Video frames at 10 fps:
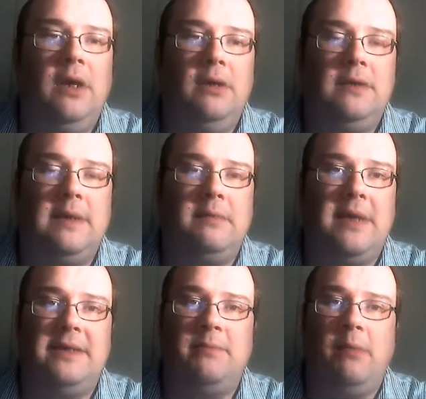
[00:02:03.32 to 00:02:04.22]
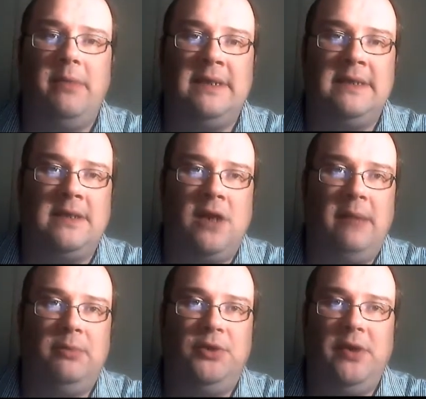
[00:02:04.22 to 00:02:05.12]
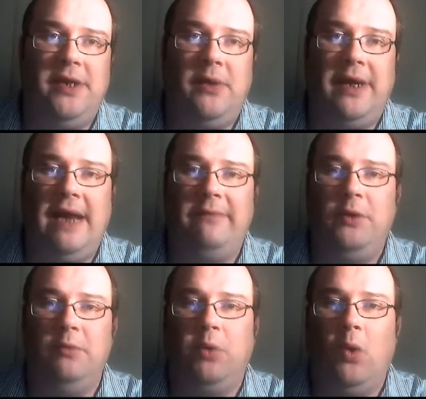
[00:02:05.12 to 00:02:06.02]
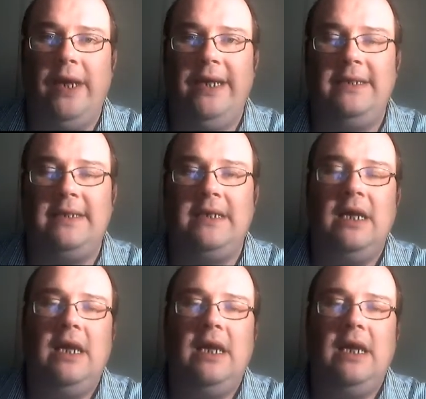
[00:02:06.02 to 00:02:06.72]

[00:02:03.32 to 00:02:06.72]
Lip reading: Sometimes small businesses aren't able to do it. You only got a few employees.